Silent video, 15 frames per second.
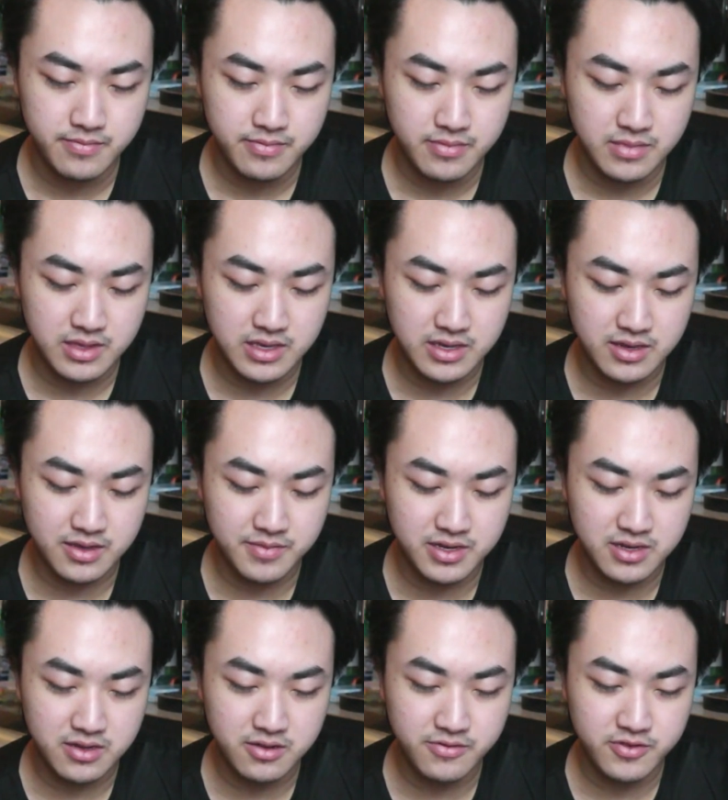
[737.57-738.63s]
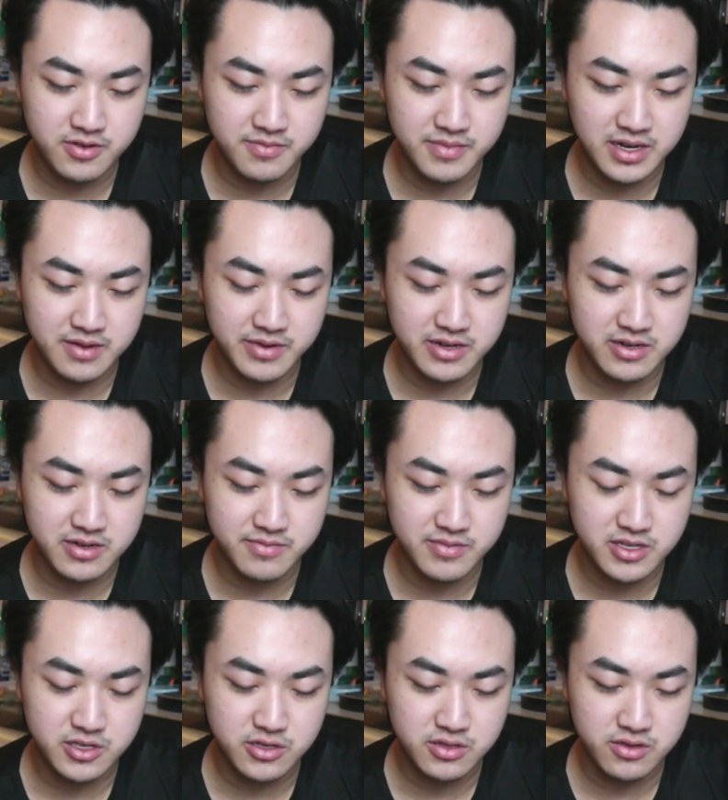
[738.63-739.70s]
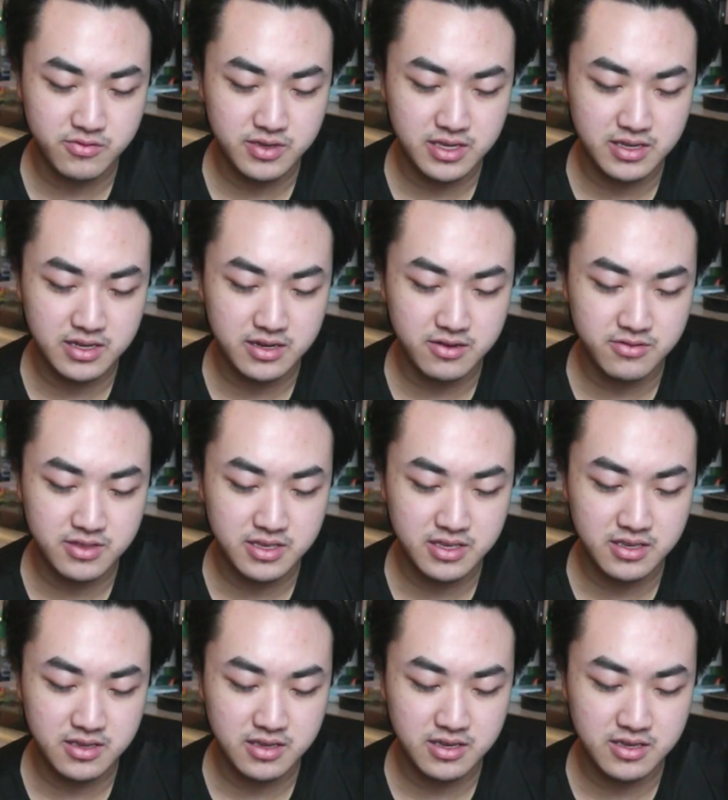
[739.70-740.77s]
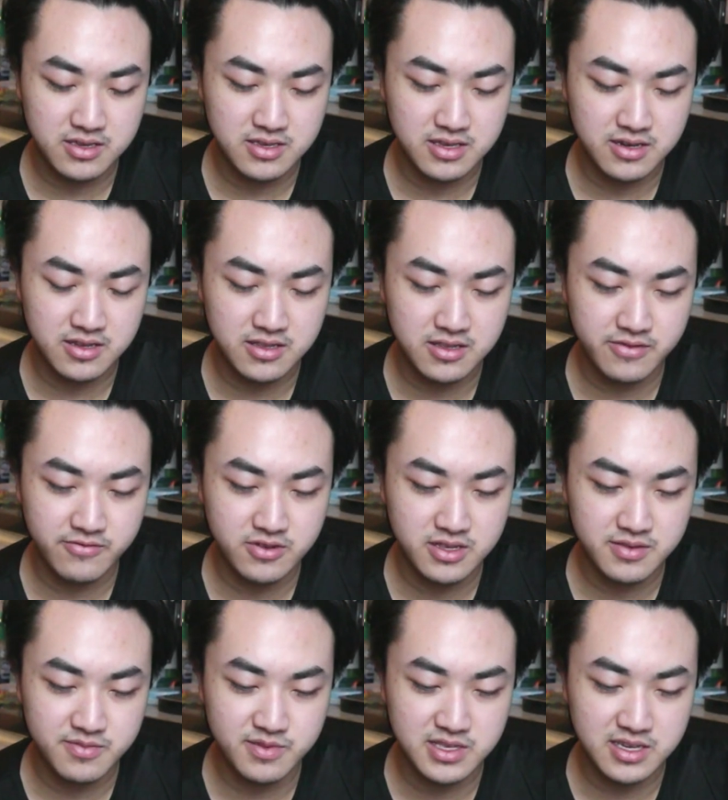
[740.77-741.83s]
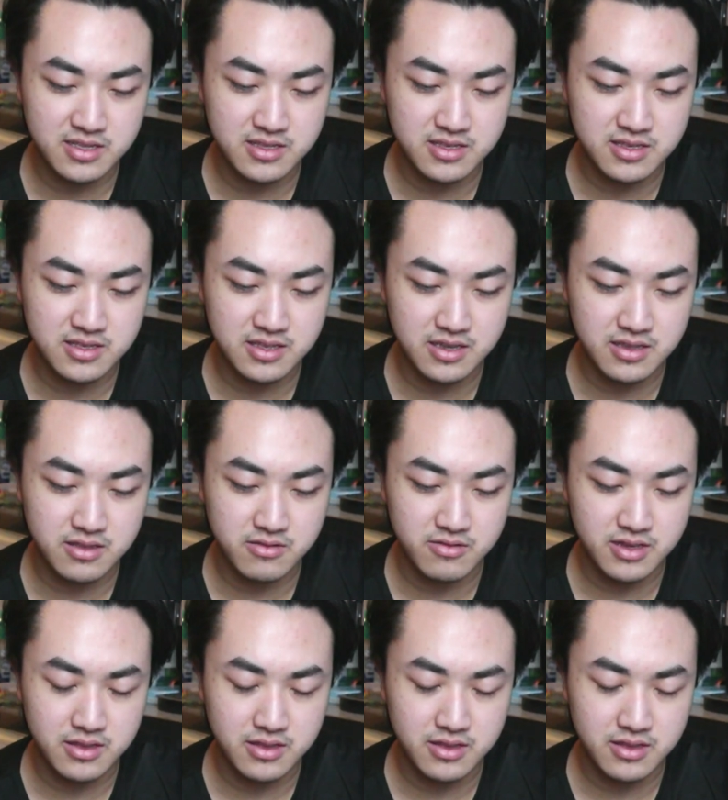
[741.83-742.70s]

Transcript: And I'm gonna go for the Mire the bridge low-key. I don't think he has anything for this besides Knight, right?